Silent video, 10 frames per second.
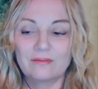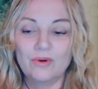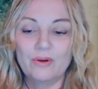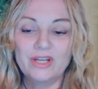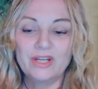
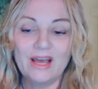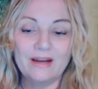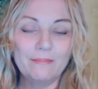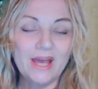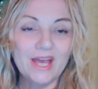Women
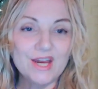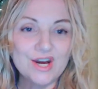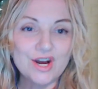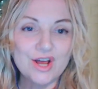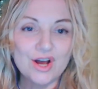and
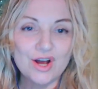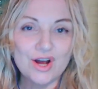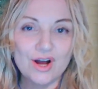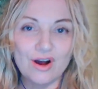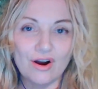men
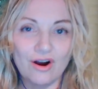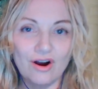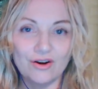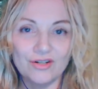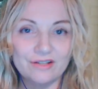
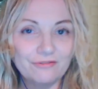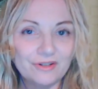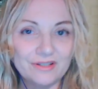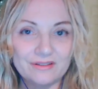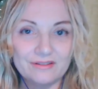are
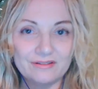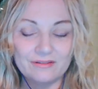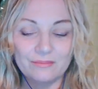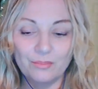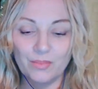different.
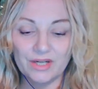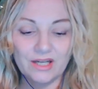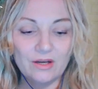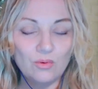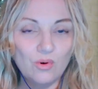But
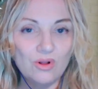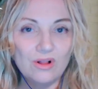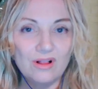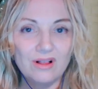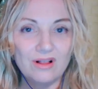
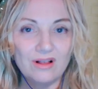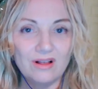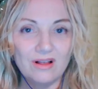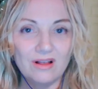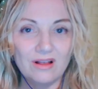equal,
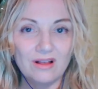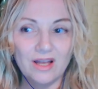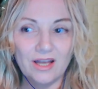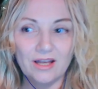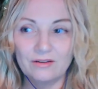
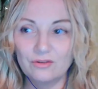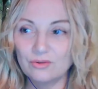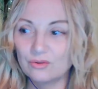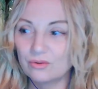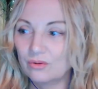
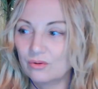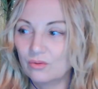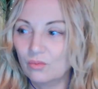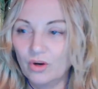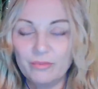and
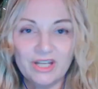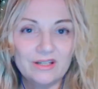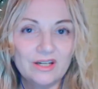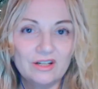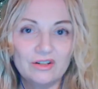
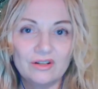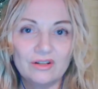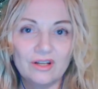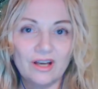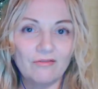women
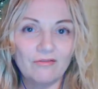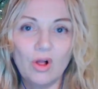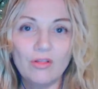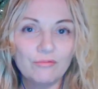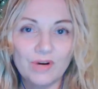have
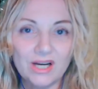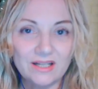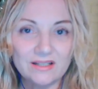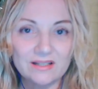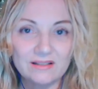all the
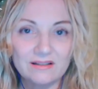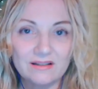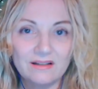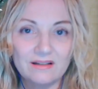rights,